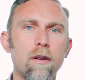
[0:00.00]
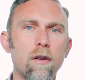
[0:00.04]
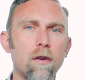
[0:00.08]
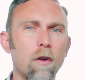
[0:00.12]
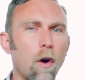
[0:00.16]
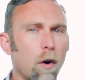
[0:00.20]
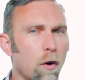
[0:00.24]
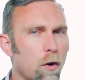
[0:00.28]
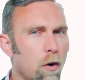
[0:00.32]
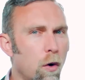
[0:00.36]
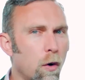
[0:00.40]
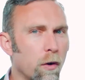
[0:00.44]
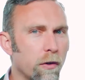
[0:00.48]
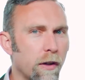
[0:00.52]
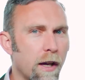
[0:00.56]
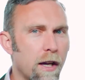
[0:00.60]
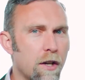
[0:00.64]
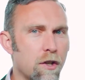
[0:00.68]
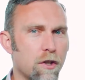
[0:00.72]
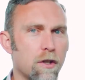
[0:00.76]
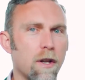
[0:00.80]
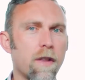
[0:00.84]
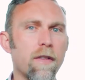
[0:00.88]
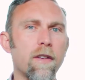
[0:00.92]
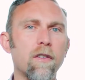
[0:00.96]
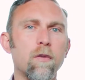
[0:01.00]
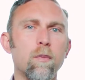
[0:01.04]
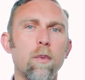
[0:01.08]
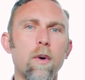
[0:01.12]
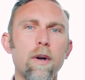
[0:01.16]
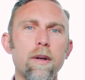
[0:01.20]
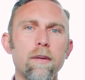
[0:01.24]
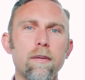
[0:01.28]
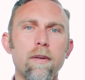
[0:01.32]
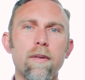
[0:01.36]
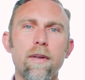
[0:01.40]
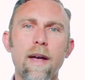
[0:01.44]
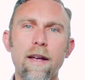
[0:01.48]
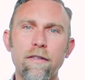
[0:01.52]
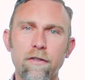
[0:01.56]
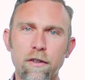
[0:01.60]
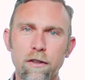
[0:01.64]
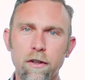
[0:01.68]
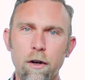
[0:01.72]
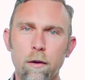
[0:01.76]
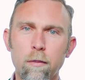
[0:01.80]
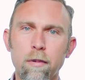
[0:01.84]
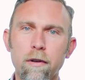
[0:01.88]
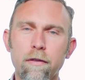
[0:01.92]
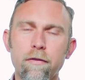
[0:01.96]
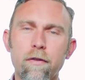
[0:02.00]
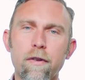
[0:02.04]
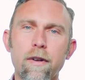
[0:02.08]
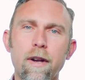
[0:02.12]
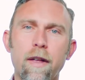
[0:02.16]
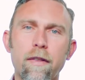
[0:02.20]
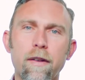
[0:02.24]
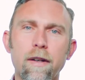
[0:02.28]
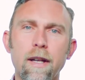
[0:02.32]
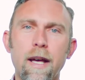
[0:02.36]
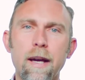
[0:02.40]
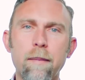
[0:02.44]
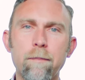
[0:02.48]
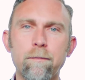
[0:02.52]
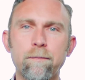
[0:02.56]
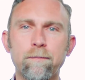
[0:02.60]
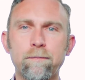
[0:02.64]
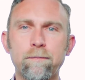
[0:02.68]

Not causation at this point, that's a topic for another day.